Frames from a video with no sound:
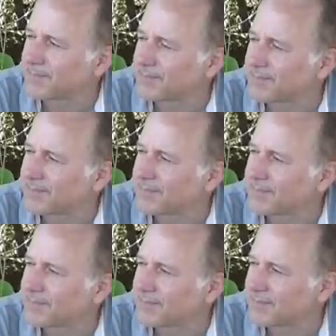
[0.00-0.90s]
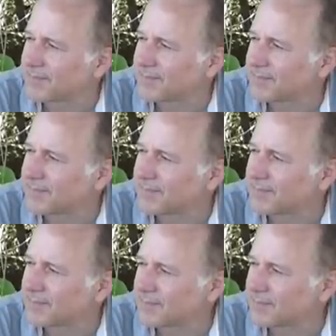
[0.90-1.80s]

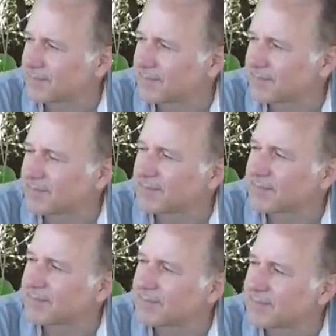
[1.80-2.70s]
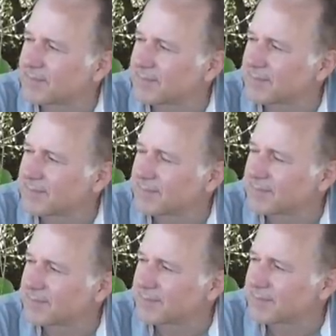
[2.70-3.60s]

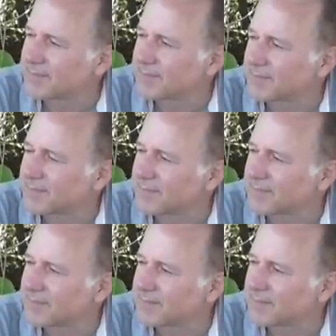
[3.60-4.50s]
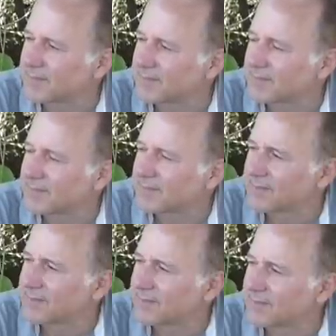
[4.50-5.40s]

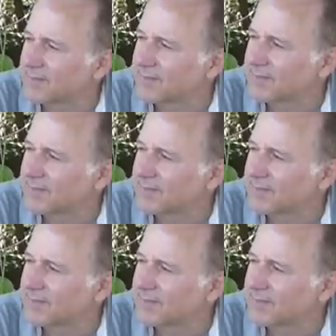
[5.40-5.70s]
(silent)